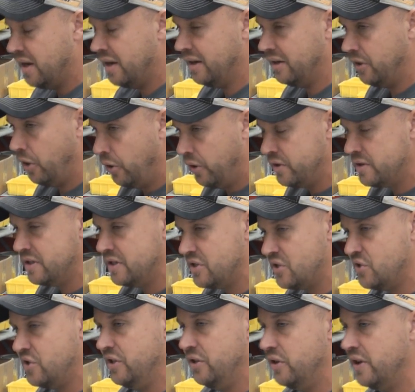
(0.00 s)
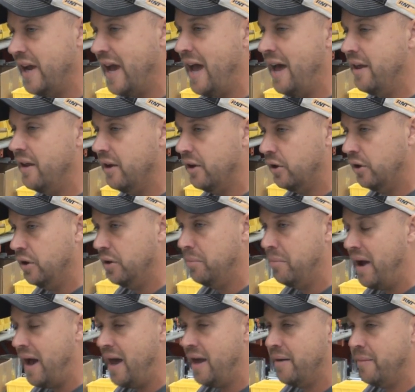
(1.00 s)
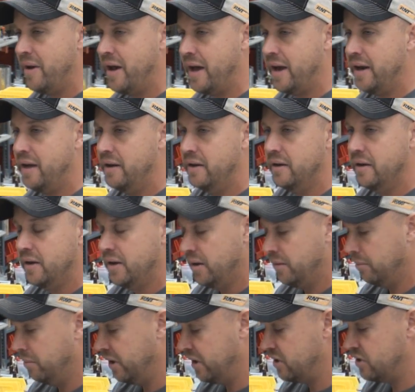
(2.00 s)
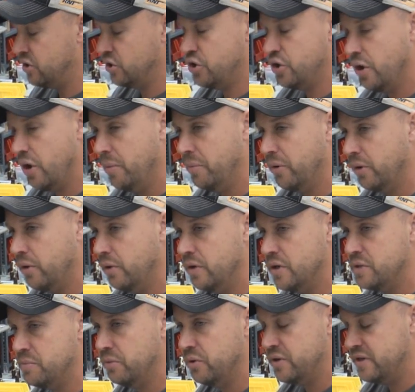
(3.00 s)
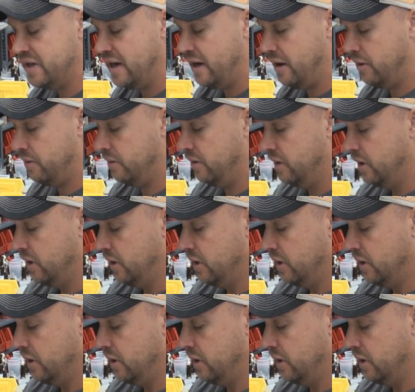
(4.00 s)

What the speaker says: Now notice it's still got good bottom on it, but it's a sharper, crisper sound.